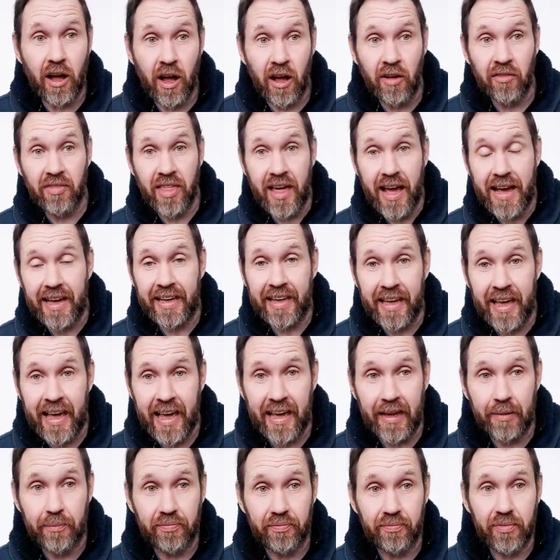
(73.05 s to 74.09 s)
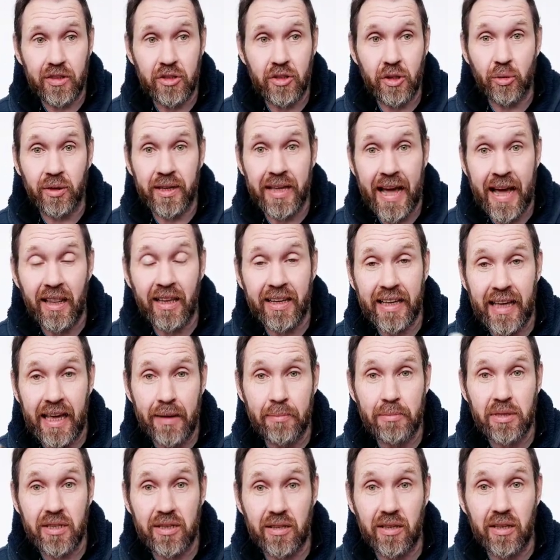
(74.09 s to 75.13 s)
of that game. So Gala
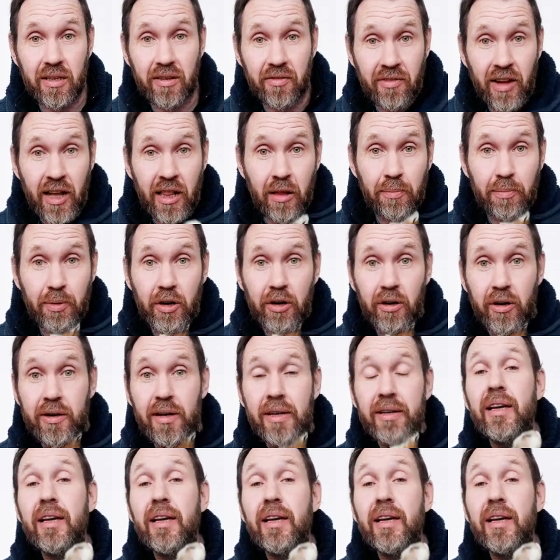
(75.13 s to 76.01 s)
Games is the developer.